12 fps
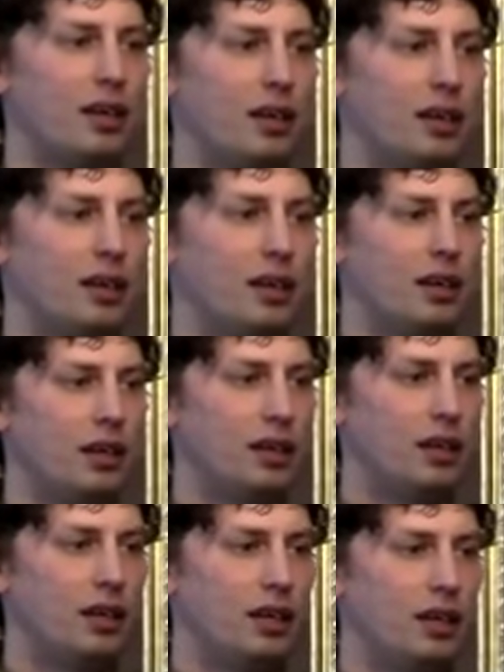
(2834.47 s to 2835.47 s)

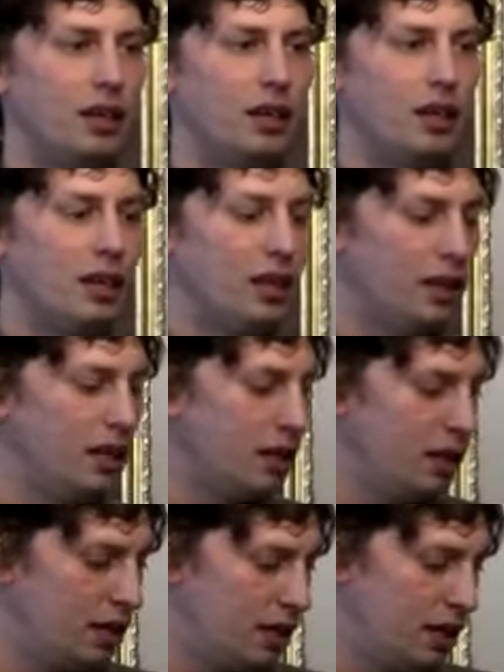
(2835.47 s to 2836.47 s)

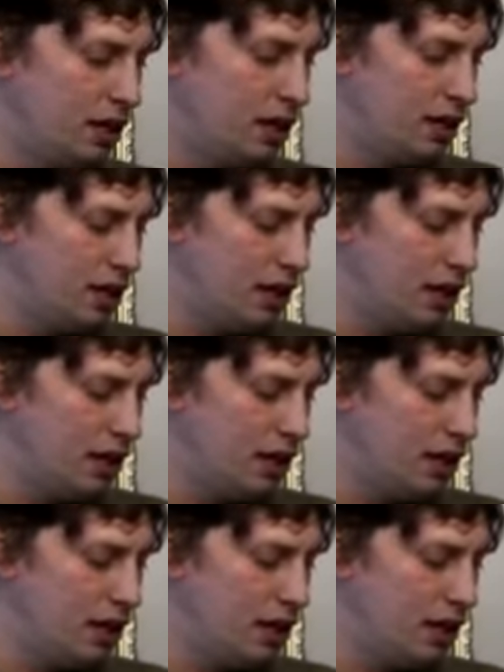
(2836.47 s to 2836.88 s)
(no one is talking)